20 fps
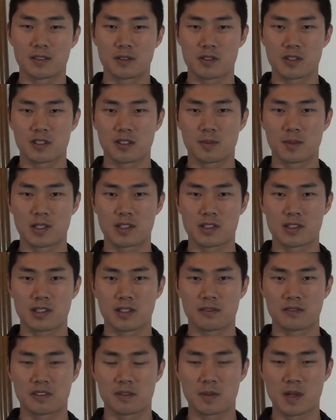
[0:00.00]
There's so much
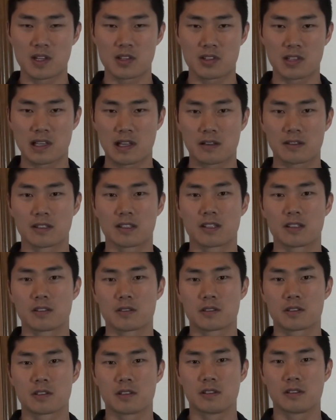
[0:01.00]
information out there.
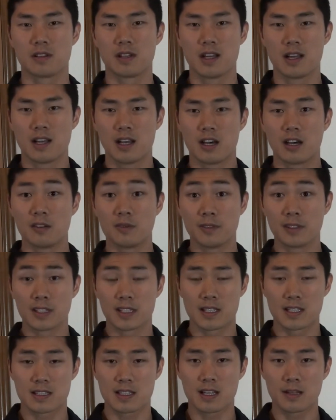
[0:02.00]
So
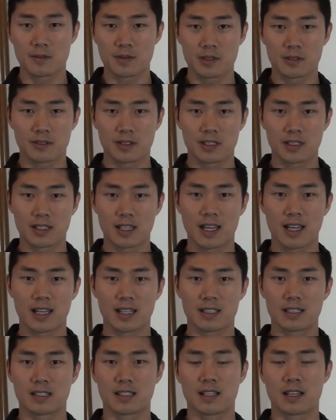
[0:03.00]
hopefully this helps one,
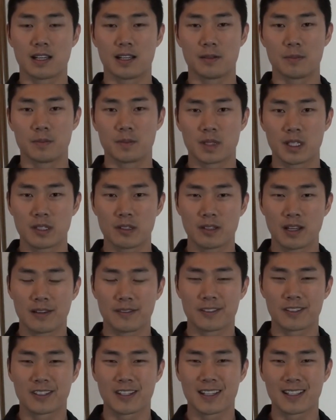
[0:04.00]
and you
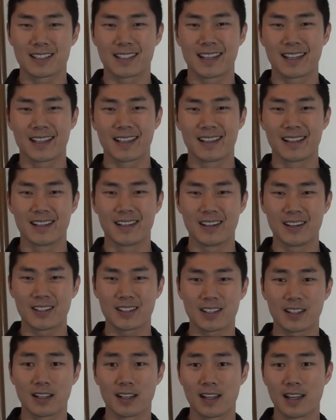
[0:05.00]
have a great day.
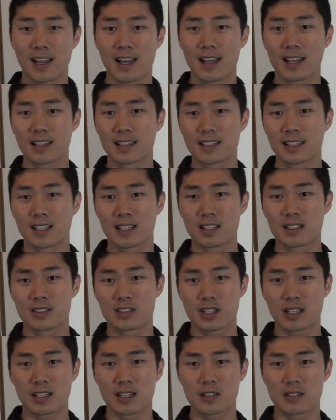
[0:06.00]
Okay, and
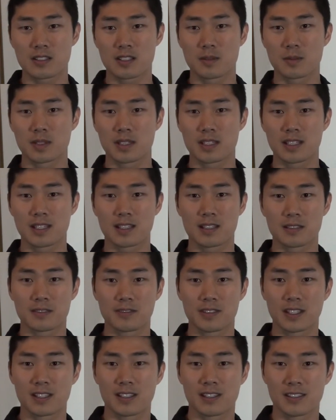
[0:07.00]
check out some of the other
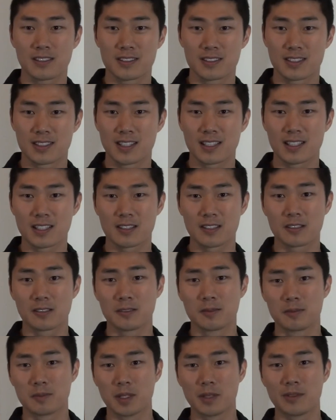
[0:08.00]
videos. Thank you.
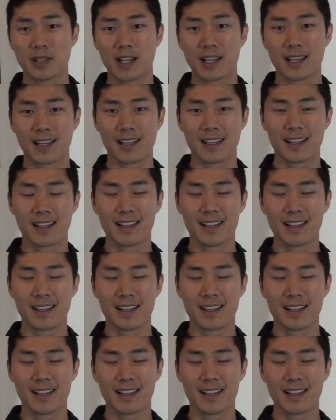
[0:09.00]
Bye-bye.